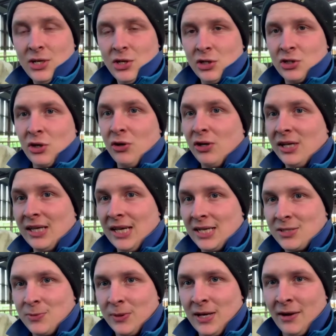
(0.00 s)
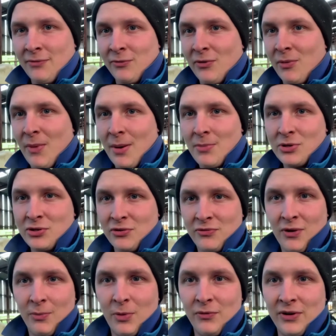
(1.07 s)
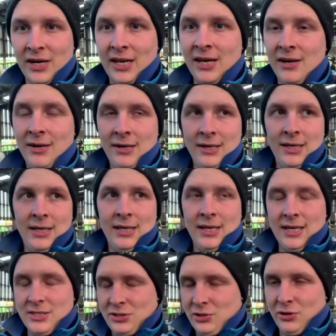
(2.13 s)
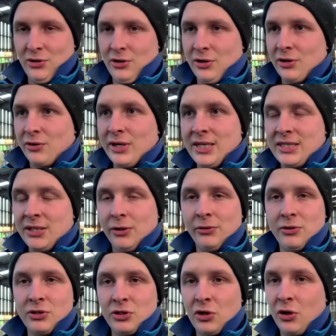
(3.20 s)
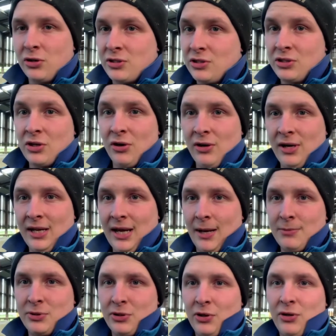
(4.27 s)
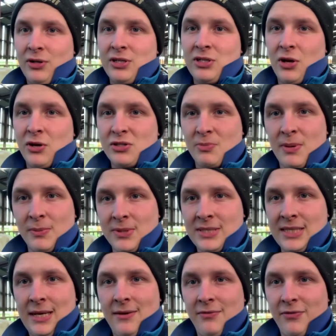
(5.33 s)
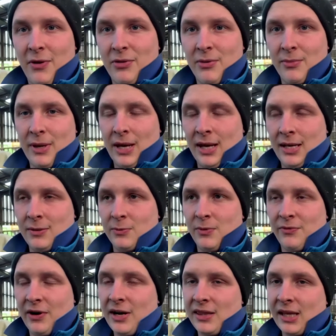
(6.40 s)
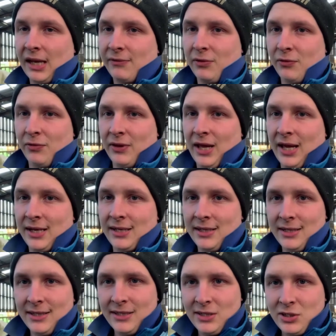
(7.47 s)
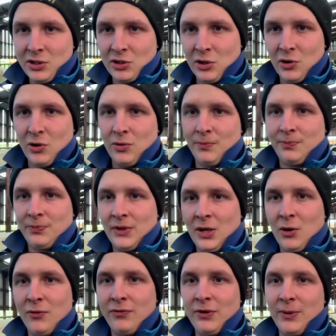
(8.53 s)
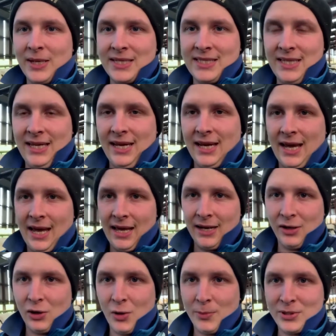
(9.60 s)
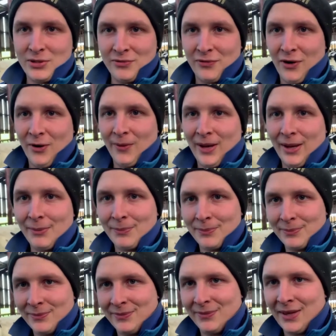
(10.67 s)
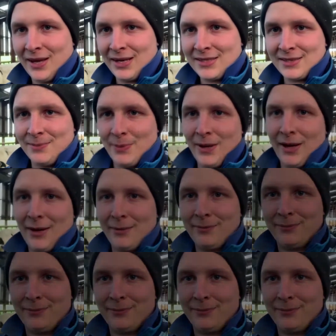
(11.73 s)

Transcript: certainly that's what everyone remembers you from over here is your great children's talks and certainly I'm sure there's lots of people saved from them and we're very thankful for that. So hopefully we can see you again I'll not be too far away. Thanks, bye.